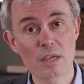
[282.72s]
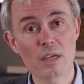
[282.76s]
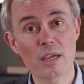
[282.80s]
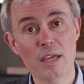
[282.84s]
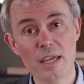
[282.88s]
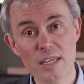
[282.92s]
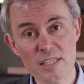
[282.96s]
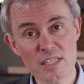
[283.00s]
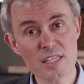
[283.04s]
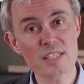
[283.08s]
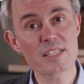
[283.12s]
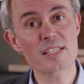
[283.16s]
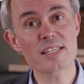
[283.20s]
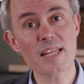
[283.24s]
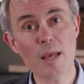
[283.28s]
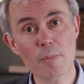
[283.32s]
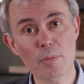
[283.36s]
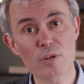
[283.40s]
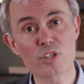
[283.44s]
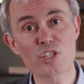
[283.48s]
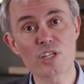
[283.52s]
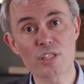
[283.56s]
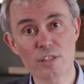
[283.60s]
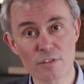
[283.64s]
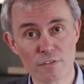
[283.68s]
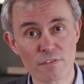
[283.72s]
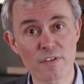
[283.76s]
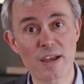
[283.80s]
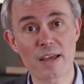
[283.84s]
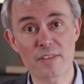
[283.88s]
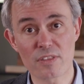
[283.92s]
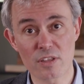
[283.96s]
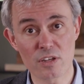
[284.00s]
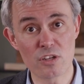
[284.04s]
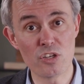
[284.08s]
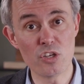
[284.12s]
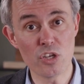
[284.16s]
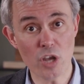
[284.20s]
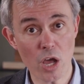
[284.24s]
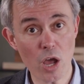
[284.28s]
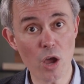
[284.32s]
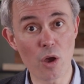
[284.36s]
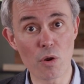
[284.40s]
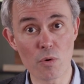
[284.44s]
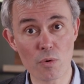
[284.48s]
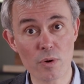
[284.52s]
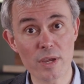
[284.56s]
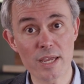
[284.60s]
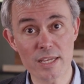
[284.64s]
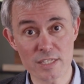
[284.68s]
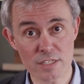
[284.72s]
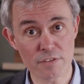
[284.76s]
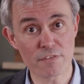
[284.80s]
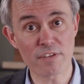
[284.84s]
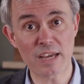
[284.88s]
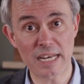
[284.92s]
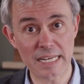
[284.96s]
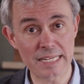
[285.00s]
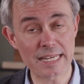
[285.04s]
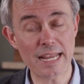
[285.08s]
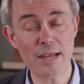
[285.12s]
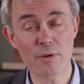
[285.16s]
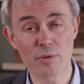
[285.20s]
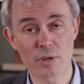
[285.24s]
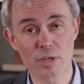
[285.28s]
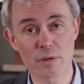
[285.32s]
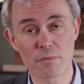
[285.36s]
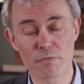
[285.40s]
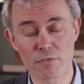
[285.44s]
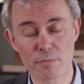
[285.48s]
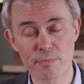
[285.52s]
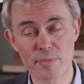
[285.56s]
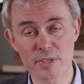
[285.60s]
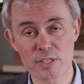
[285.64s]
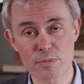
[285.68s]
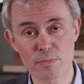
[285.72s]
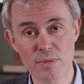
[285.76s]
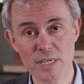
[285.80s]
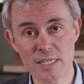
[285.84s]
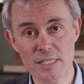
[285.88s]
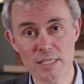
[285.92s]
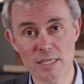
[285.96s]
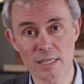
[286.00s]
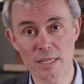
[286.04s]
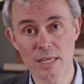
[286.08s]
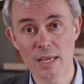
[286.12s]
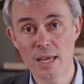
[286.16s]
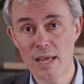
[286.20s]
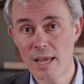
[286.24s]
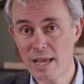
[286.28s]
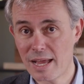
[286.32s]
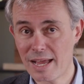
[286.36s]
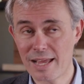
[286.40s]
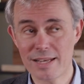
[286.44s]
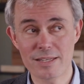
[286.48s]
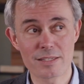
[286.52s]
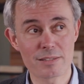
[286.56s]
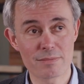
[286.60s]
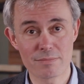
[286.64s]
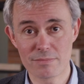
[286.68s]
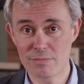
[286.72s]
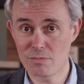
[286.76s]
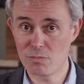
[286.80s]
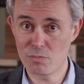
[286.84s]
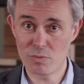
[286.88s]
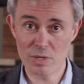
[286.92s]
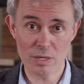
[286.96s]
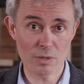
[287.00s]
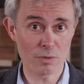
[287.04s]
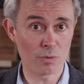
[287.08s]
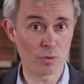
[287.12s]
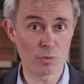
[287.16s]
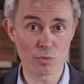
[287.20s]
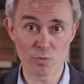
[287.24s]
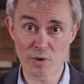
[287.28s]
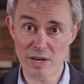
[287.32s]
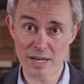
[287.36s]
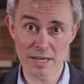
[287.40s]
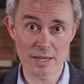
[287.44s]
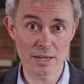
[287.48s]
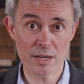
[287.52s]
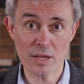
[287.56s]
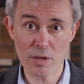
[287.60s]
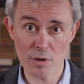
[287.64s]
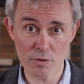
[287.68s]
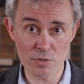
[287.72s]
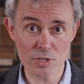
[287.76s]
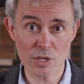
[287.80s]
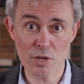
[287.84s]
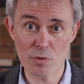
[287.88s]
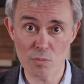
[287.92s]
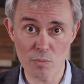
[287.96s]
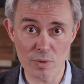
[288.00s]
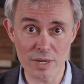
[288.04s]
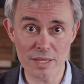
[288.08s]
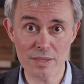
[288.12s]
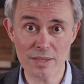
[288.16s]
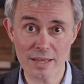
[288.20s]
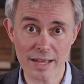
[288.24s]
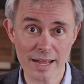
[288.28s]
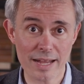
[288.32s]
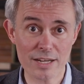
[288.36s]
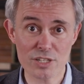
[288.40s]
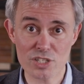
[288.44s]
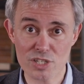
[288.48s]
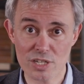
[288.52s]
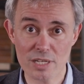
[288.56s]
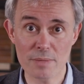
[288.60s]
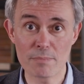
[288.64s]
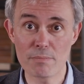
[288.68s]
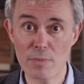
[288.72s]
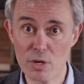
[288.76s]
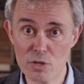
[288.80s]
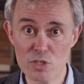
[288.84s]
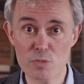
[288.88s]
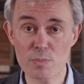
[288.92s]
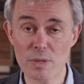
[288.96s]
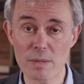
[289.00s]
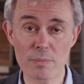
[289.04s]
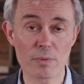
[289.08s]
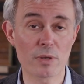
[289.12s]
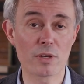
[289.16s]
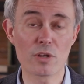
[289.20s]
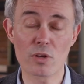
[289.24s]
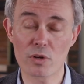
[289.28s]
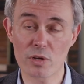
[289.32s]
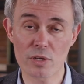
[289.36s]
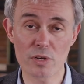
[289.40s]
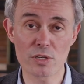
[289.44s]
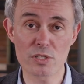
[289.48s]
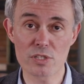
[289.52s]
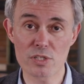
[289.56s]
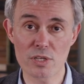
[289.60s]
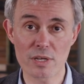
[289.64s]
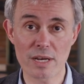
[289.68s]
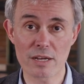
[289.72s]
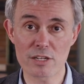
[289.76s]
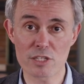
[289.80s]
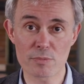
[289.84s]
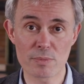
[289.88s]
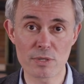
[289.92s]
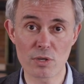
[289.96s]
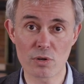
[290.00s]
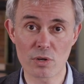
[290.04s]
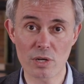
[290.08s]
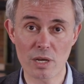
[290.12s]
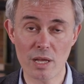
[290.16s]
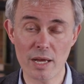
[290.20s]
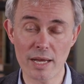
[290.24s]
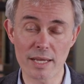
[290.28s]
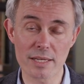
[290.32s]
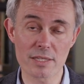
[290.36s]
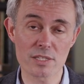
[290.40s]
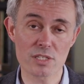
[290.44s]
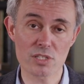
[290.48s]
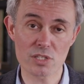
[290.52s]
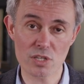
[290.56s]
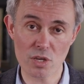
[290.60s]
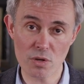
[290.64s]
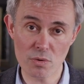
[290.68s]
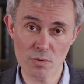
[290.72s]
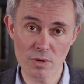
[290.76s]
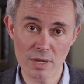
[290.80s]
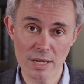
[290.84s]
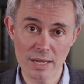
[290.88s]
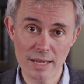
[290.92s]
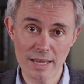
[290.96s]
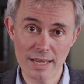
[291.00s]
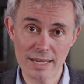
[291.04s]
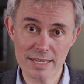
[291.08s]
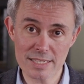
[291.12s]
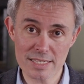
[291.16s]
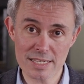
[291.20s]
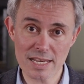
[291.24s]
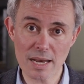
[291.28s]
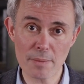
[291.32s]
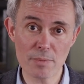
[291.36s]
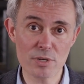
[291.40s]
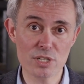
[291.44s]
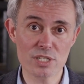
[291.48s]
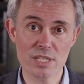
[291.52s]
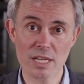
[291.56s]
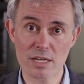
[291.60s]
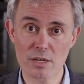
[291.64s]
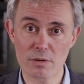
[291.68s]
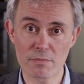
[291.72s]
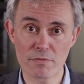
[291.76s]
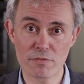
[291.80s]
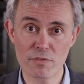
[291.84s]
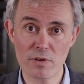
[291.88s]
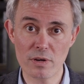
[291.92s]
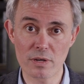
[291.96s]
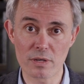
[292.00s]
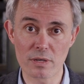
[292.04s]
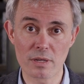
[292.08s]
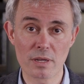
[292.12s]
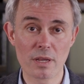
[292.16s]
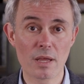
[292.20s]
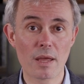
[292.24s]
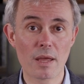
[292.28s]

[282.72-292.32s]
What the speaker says: It's establishing the fact that no is a valid outcome from this meeting. And we already know, don't we, that actually most people are not going to turn out to be your clients. So establish that up front.